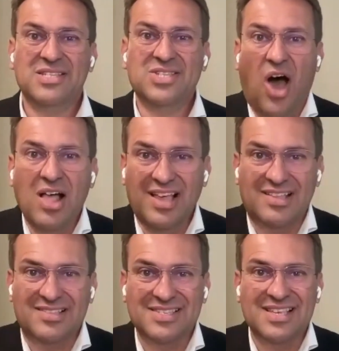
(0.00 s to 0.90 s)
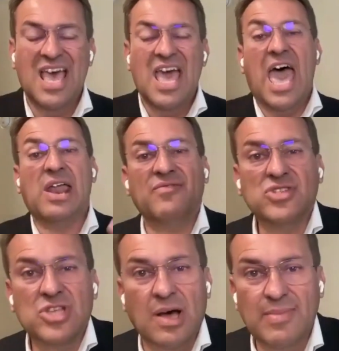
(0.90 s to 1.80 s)
Silence. And every
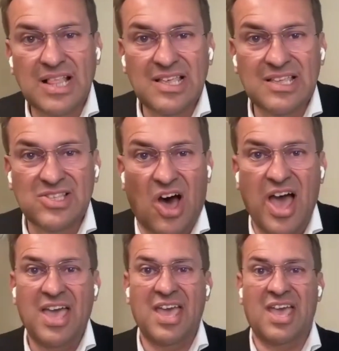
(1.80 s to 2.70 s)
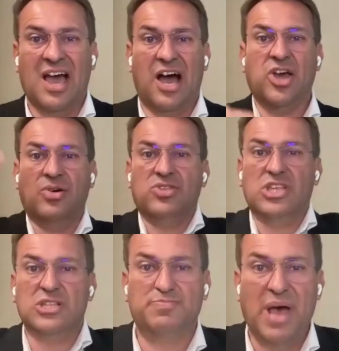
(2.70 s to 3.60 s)
time I nearly die, I go into
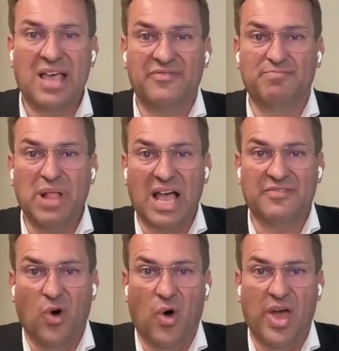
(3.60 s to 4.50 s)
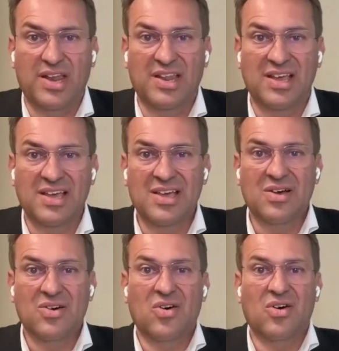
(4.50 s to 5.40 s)
this black void
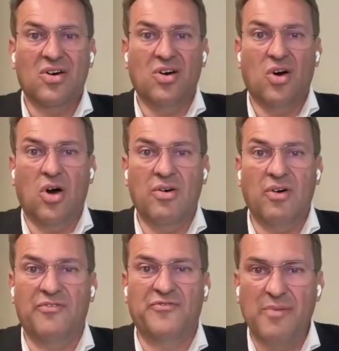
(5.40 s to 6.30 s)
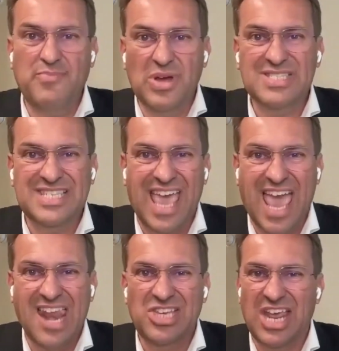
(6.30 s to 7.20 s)
of vibrancy,
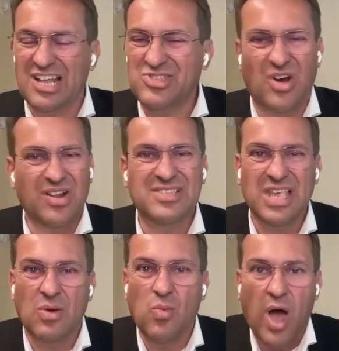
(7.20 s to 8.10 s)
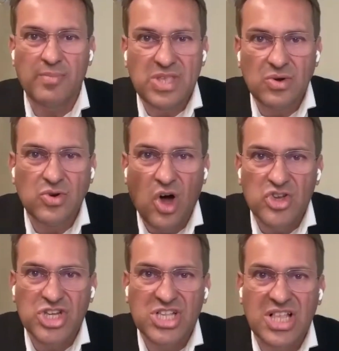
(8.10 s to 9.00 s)
energy, and I don't understand why I'm still
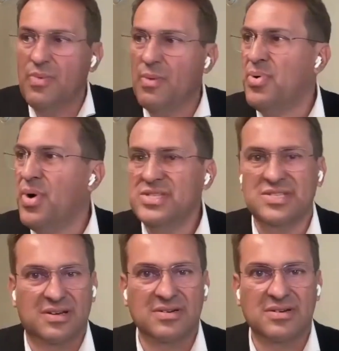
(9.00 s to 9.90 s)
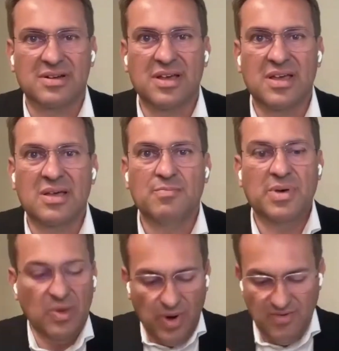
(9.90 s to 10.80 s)
consciously present.
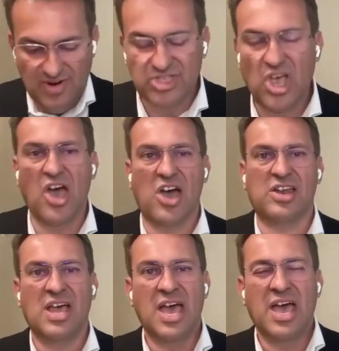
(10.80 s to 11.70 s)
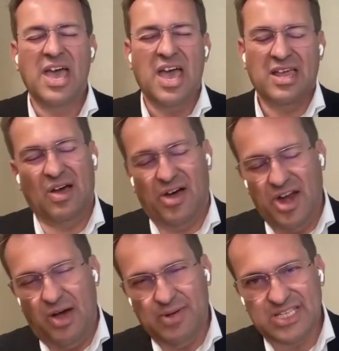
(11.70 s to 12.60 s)
But then when I return, and now I
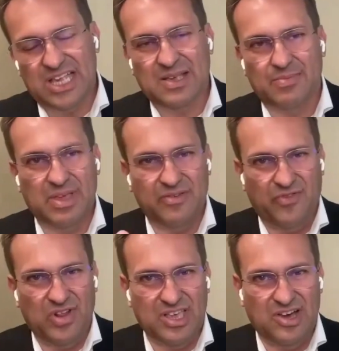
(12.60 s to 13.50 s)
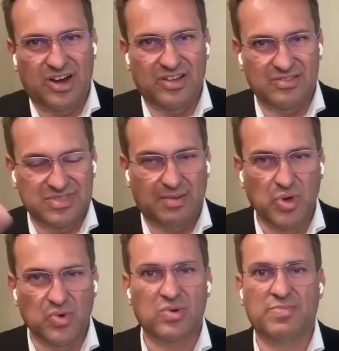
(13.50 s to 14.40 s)
know I'm going to say something really kind of
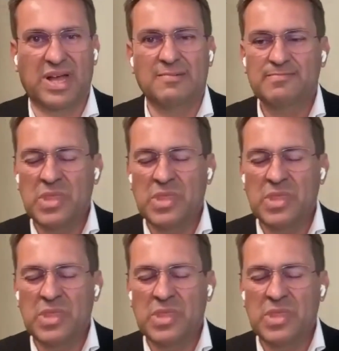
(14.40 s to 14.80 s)
taboo, but